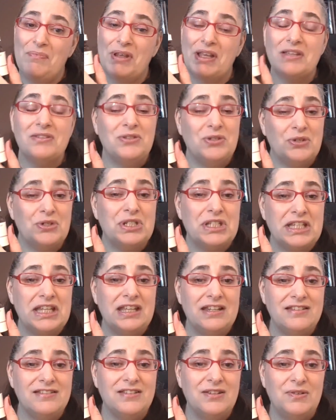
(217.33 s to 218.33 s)
Because your
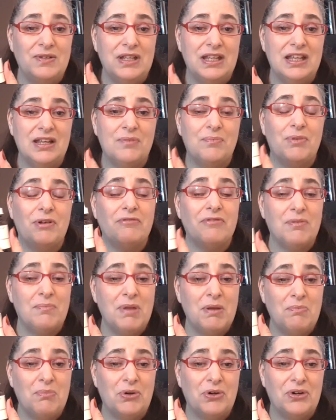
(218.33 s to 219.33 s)
skin is unique, but
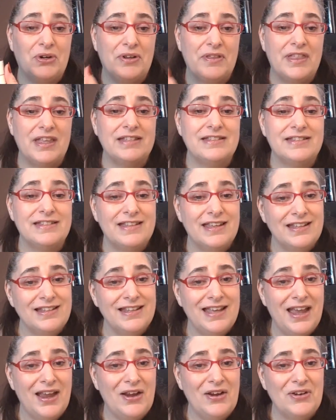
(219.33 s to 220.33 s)
remember that
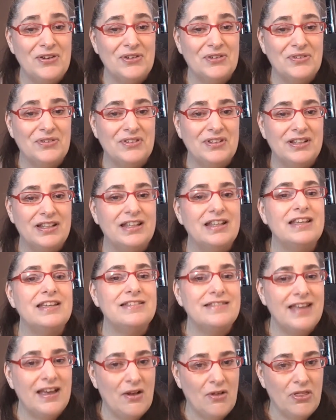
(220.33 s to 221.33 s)
skincare
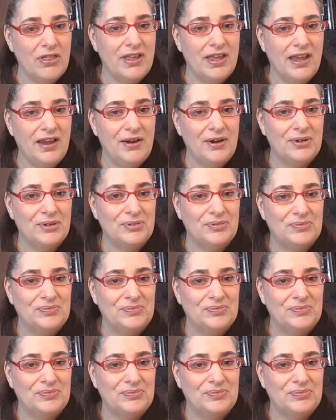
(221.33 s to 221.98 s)
is healthcare.